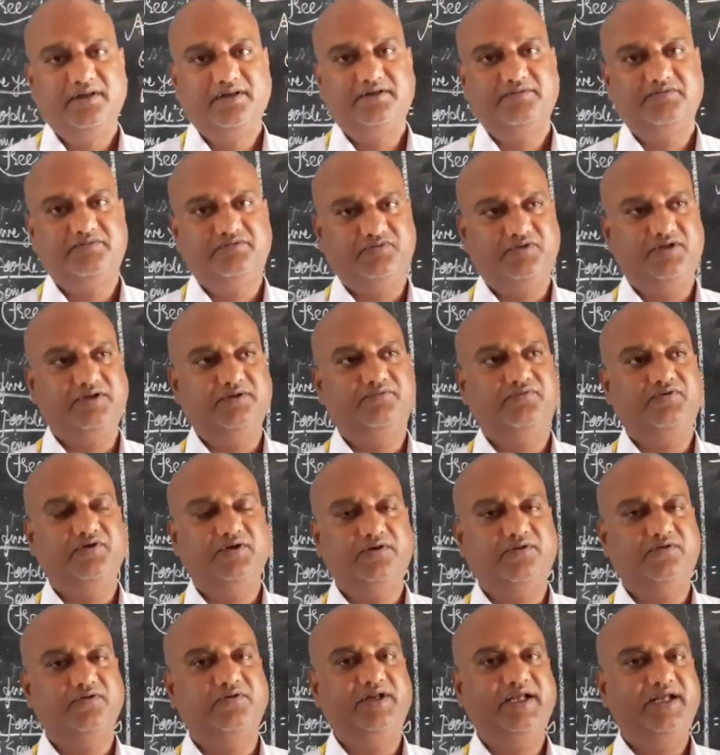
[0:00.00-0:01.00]
For
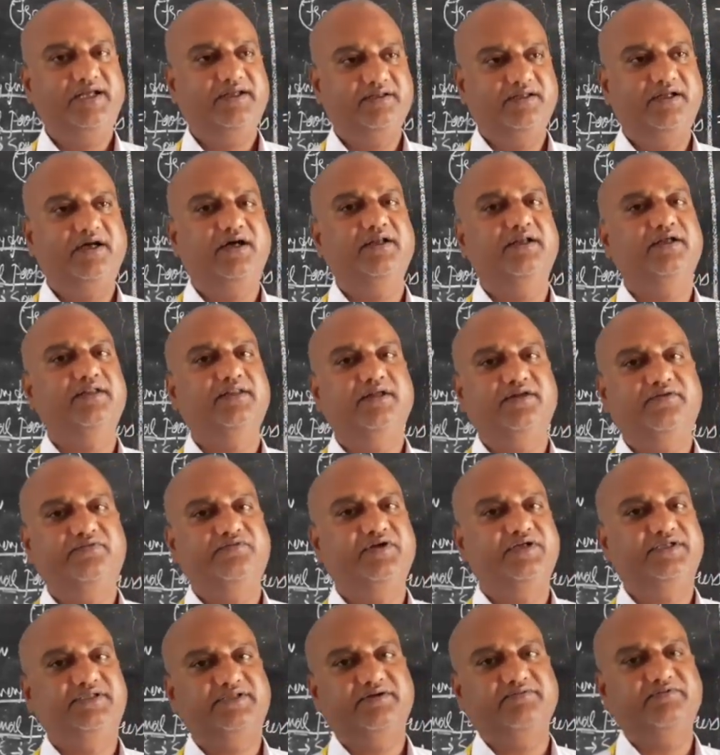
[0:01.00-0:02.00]
today, the another
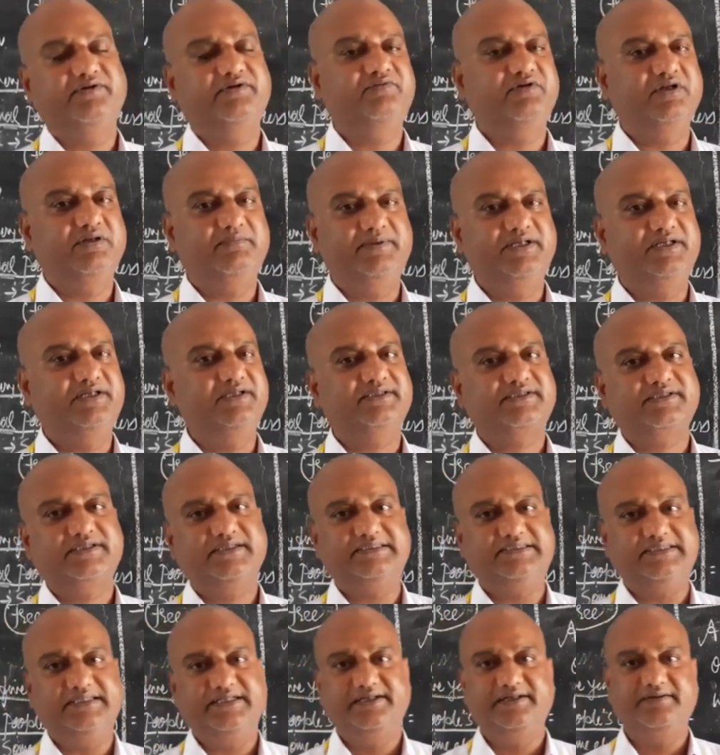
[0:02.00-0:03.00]
feature we will be
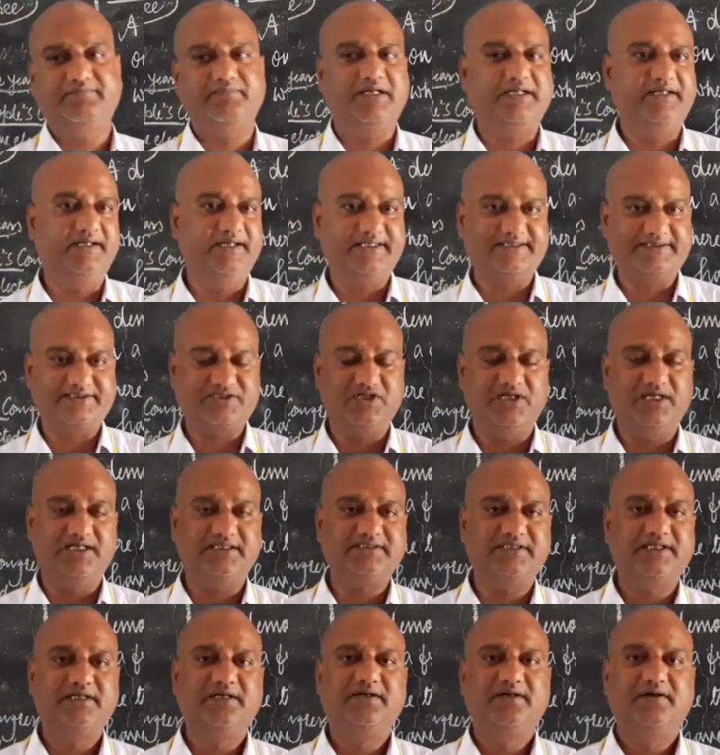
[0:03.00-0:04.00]
discussing in my next class.
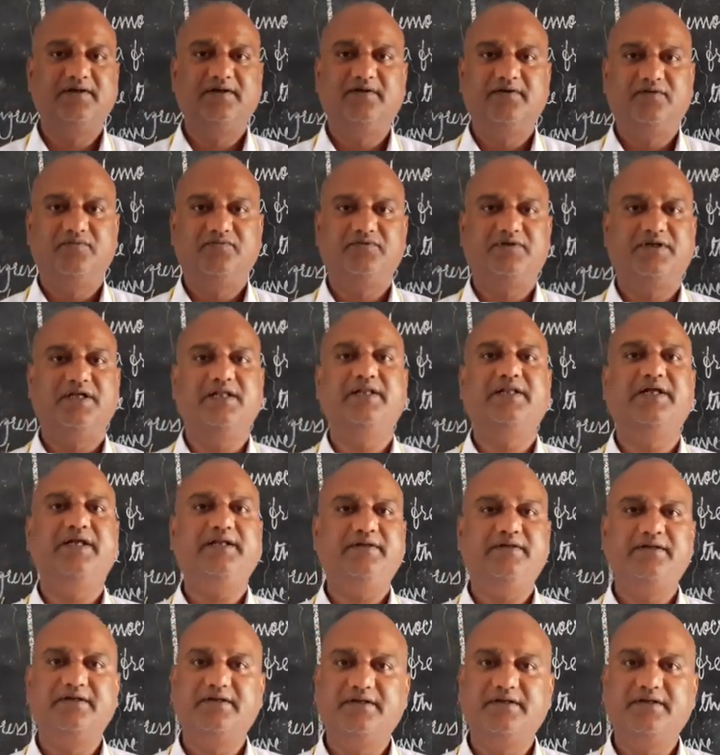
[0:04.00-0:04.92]
Till then.